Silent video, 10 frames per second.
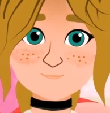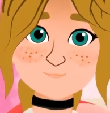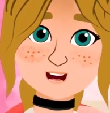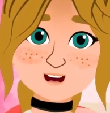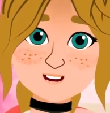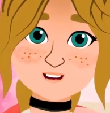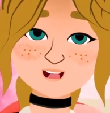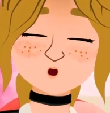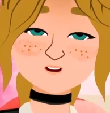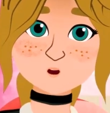On a
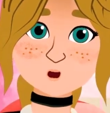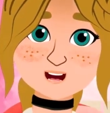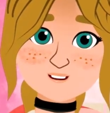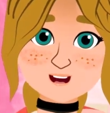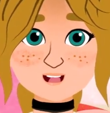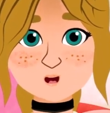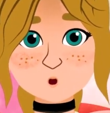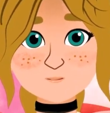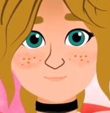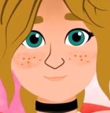sudden defiant
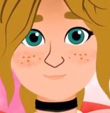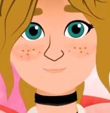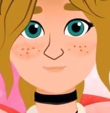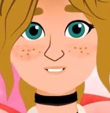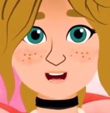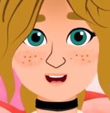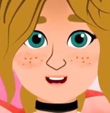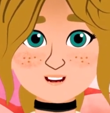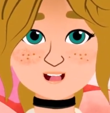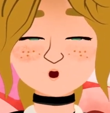impulse, I
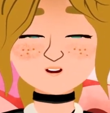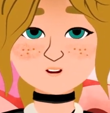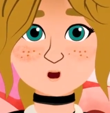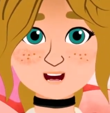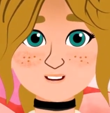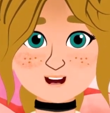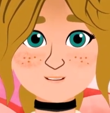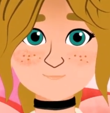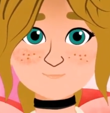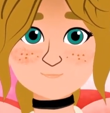decided to visit that
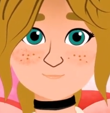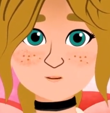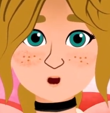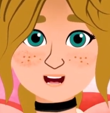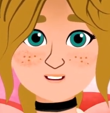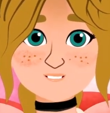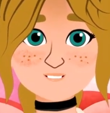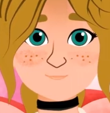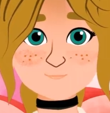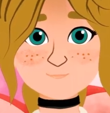grave that
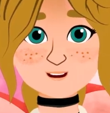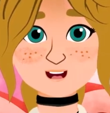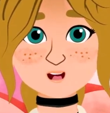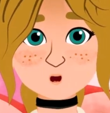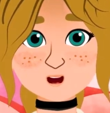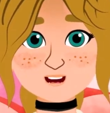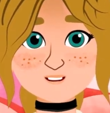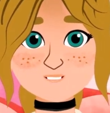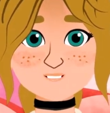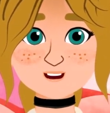night to see for
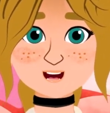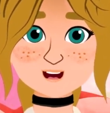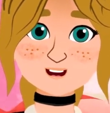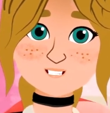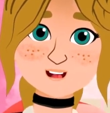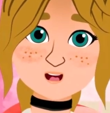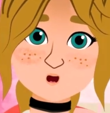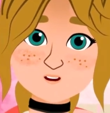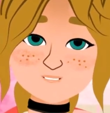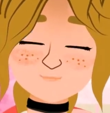myself if the curse was
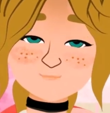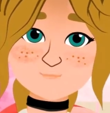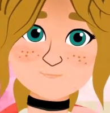real.